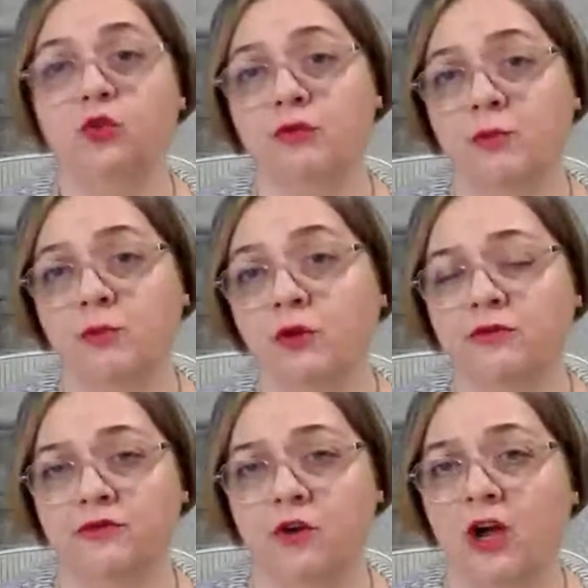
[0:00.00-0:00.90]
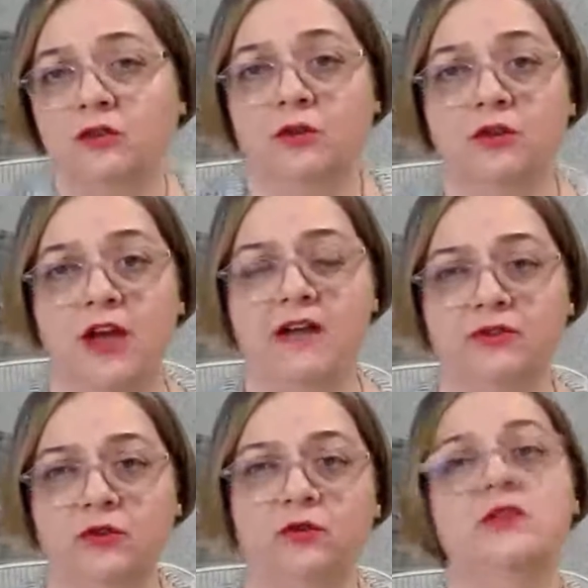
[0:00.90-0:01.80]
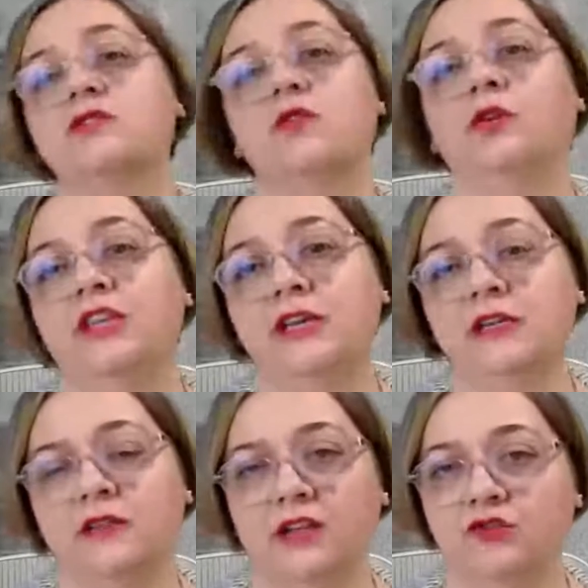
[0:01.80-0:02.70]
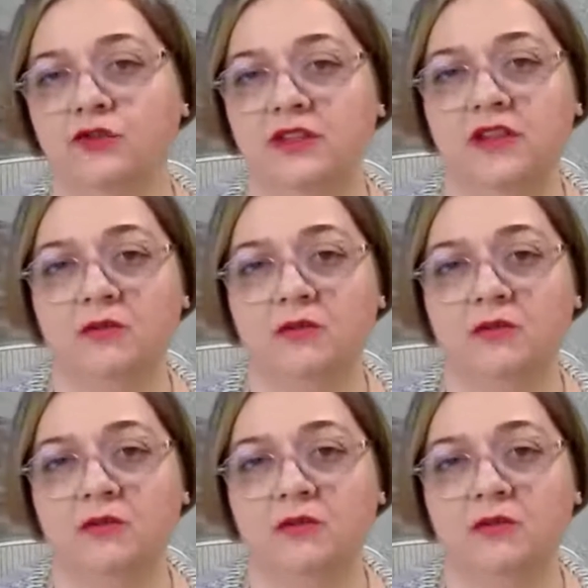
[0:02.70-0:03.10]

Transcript: to report fraud, all you have to do is call the 800